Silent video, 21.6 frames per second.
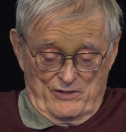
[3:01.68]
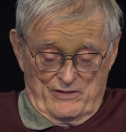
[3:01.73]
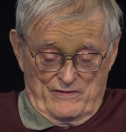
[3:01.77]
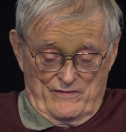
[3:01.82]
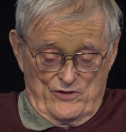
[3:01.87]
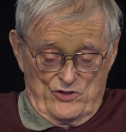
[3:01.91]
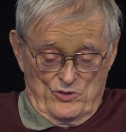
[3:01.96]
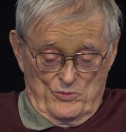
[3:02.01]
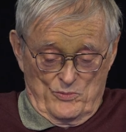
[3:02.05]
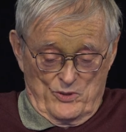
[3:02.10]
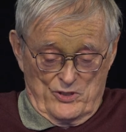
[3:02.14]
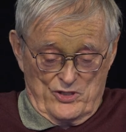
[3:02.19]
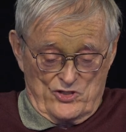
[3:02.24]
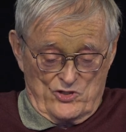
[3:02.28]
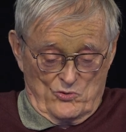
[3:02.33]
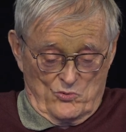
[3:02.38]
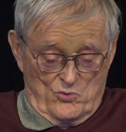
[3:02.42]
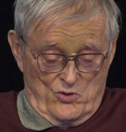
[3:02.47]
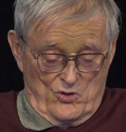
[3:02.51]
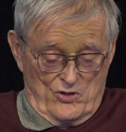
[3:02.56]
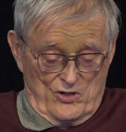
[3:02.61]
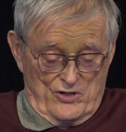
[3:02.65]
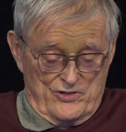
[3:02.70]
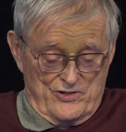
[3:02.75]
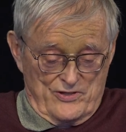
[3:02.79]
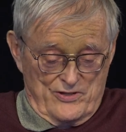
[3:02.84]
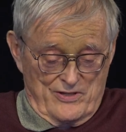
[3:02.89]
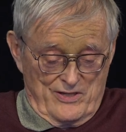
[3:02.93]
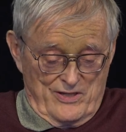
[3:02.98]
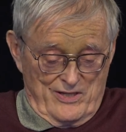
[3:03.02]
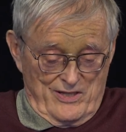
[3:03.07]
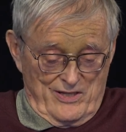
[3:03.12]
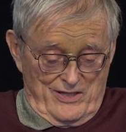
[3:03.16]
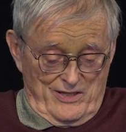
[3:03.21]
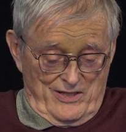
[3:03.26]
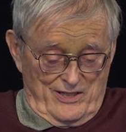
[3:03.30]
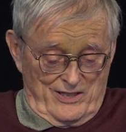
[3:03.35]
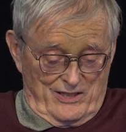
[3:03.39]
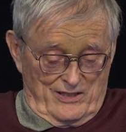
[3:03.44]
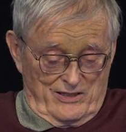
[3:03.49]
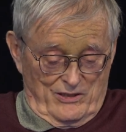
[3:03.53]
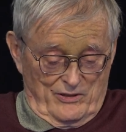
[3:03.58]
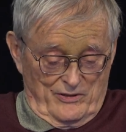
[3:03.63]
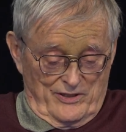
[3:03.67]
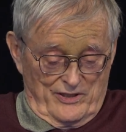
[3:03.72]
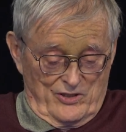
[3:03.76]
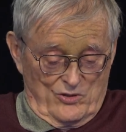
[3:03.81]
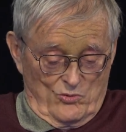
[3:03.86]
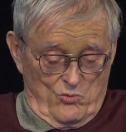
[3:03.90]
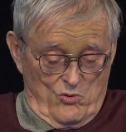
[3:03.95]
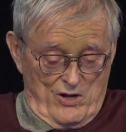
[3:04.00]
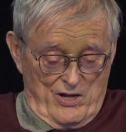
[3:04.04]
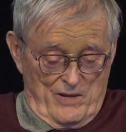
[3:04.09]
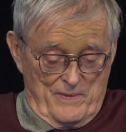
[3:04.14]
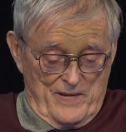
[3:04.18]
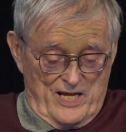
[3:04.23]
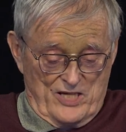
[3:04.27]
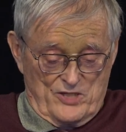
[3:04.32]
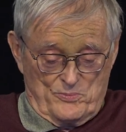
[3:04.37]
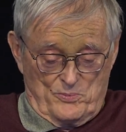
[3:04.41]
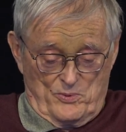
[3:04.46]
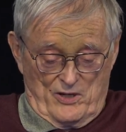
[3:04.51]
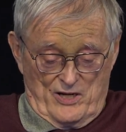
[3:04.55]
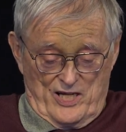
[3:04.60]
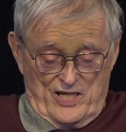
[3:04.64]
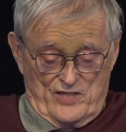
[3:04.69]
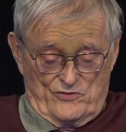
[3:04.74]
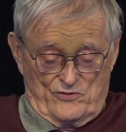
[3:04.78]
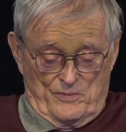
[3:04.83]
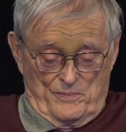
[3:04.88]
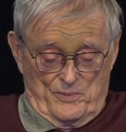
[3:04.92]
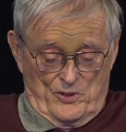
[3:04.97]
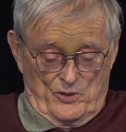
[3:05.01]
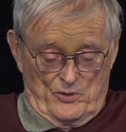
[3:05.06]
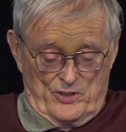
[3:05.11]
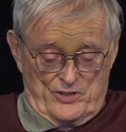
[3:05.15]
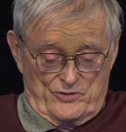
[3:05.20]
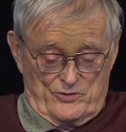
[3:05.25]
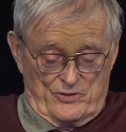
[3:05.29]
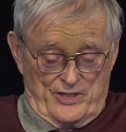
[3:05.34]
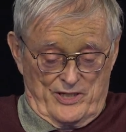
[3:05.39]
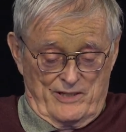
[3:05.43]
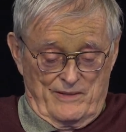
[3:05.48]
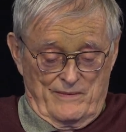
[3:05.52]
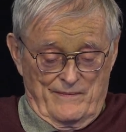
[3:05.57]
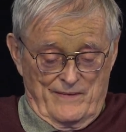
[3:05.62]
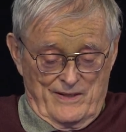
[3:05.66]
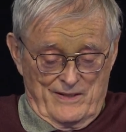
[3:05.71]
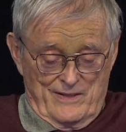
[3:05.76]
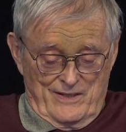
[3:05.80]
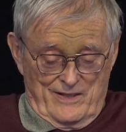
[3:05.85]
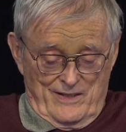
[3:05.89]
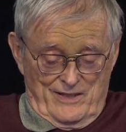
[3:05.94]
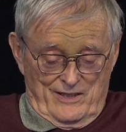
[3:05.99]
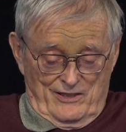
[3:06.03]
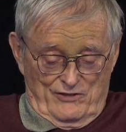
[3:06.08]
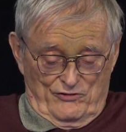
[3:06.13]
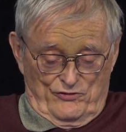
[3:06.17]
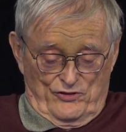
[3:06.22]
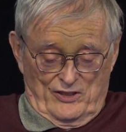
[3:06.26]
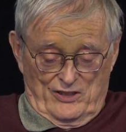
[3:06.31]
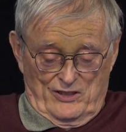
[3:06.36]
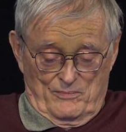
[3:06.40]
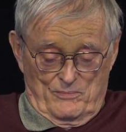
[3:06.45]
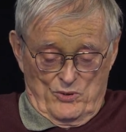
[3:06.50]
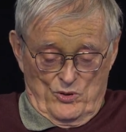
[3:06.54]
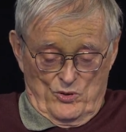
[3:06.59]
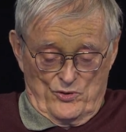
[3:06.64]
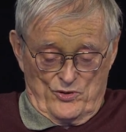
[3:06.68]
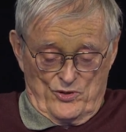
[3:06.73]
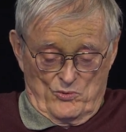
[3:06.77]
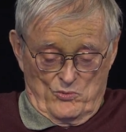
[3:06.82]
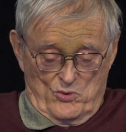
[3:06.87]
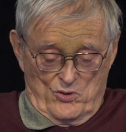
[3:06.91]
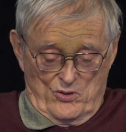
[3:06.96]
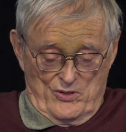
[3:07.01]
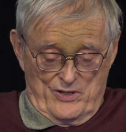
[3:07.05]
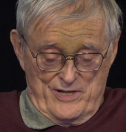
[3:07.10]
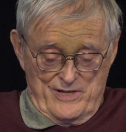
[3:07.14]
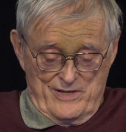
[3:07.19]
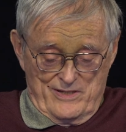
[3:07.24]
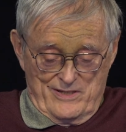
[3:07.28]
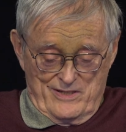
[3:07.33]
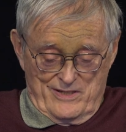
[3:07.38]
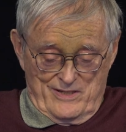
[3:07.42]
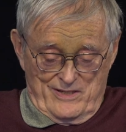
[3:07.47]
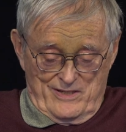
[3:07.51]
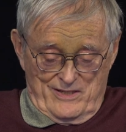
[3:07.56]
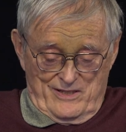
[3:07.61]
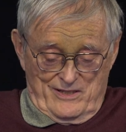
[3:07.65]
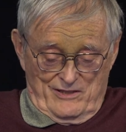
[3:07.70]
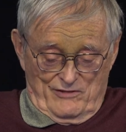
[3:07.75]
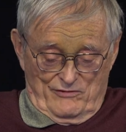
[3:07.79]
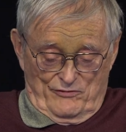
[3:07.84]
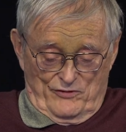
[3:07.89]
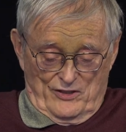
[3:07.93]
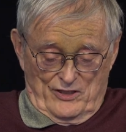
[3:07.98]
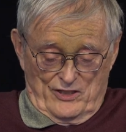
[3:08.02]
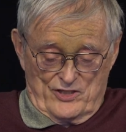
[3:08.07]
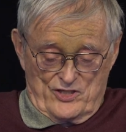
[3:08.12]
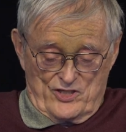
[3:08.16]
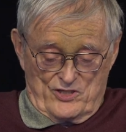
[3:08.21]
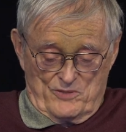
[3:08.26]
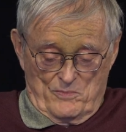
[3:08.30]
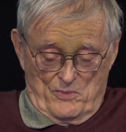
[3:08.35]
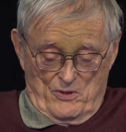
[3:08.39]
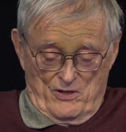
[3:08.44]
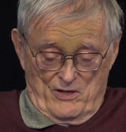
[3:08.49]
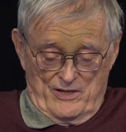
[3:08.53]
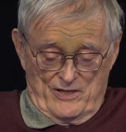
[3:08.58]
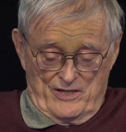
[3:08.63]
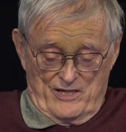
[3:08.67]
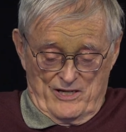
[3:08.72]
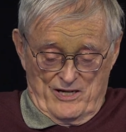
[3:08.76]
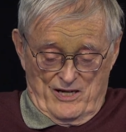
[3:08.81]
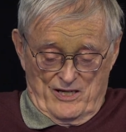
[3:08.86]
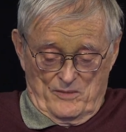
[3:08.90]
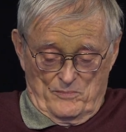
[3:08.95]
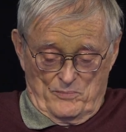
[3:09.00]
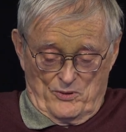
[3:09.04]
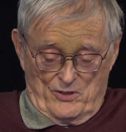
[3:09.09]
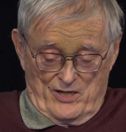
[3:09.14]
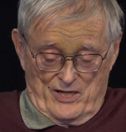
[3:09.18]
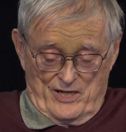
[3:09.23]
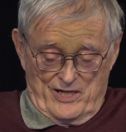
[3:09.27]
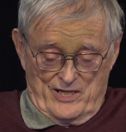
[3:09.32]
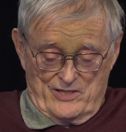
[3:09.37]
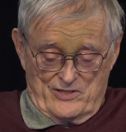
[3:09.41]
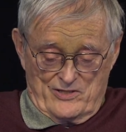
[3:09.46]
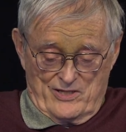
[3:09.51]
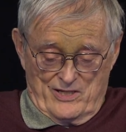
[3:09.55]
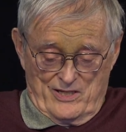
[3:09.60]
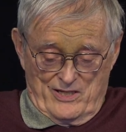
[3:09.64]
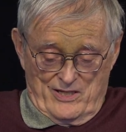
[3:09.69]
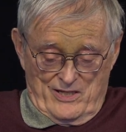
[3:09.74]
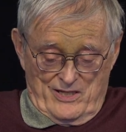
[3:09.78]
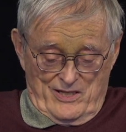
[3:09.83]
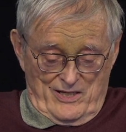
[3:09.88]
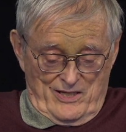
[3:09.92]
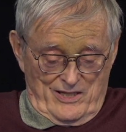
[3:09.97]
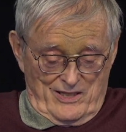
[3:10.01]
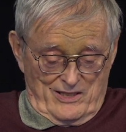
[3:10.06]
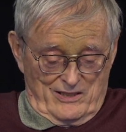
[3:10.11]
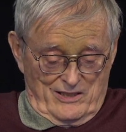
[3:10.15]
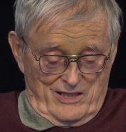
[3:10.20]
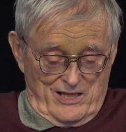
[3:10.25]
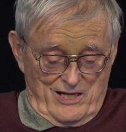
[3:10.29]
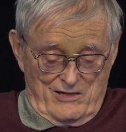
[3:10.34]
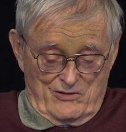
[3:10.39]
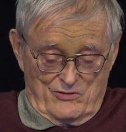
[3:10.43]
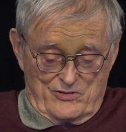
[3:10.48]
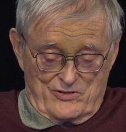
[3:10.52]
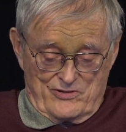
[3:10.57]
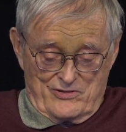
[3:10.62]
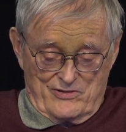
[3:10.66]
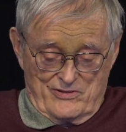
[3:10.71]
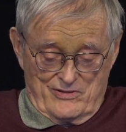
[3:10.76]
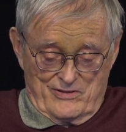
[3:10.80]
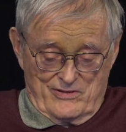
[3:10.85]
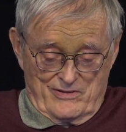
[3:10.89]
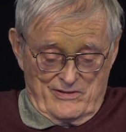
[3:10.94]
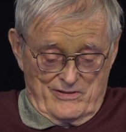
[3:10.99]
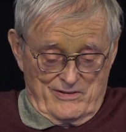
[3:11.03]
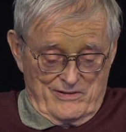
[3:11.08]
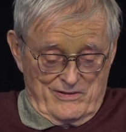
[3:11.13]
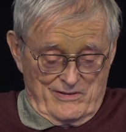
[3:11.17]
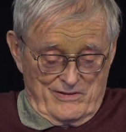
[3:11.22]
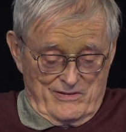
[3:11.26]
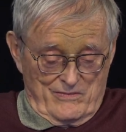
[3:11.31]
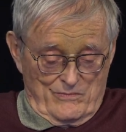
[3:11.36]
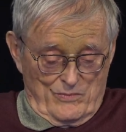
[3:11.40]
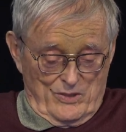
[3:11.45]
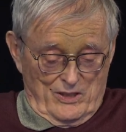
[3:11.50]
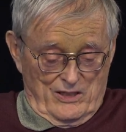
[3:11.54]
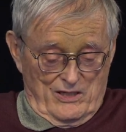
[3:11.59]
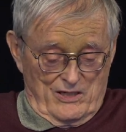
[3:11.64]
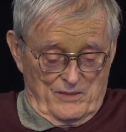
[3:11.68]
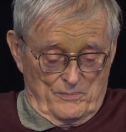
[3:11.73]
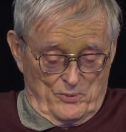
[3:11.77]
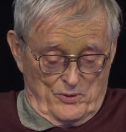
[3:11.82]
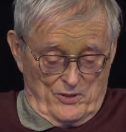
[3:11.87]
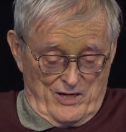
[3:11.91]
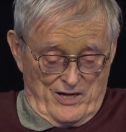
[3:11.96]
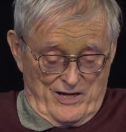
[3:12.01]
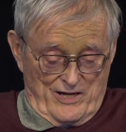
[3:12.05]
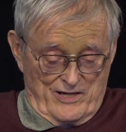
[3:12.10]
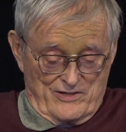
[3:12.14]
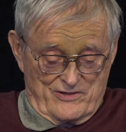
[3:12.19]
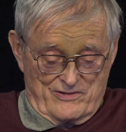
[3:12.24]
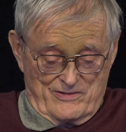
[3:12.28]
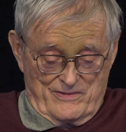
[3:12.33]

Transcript: of numerous awards, including the Wabash Prize for Poetry, the Philip Booth Award, the Phyllis Smart Young Prize, and Laux Millar Prize.